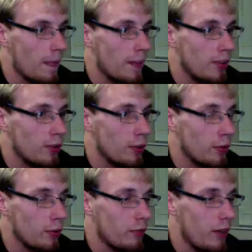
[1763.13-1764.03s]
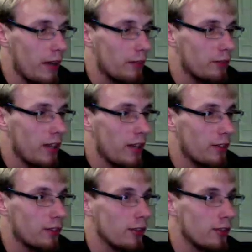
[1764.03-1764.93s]
So if you're a fan of
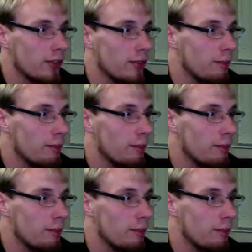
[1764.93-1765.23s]
Tetris,